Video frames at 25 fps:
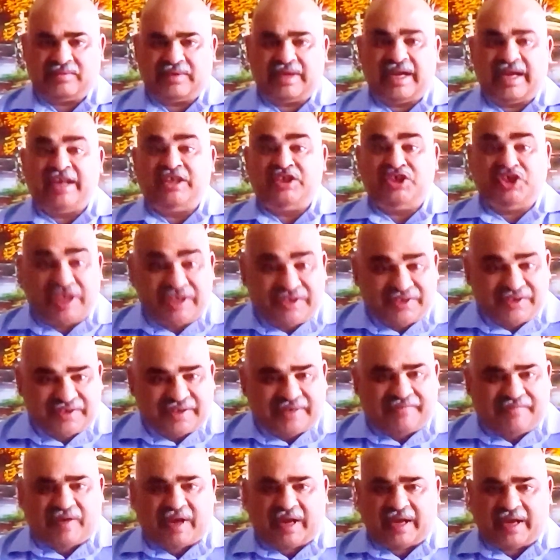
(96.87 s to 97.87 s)
and
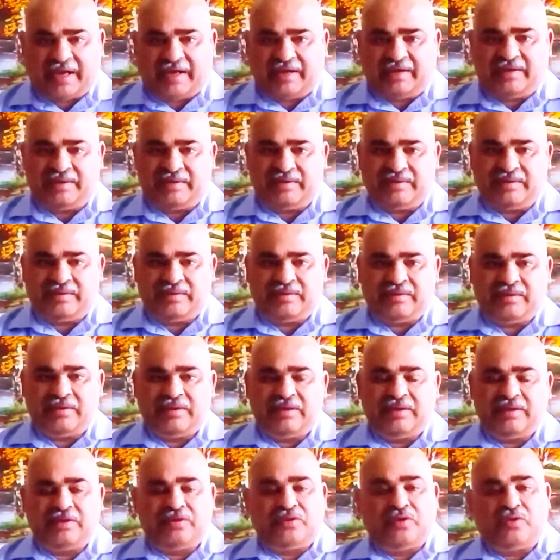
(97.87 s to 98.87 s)
justified
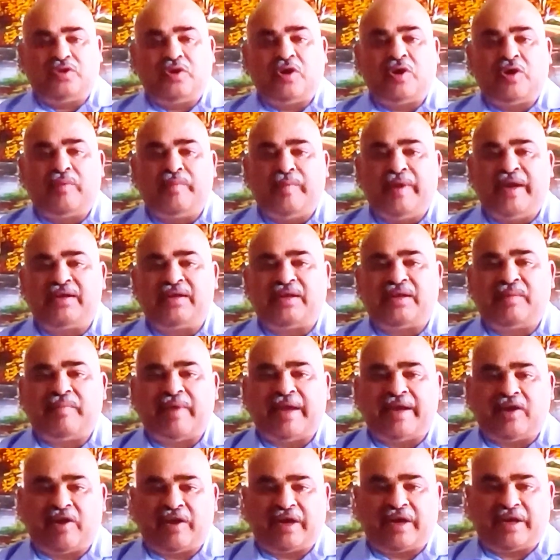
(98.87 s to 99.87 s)
to torment the
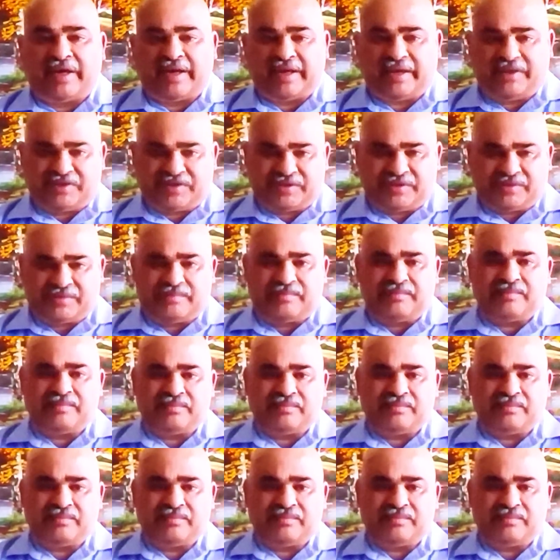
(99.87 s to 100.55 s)
minorities,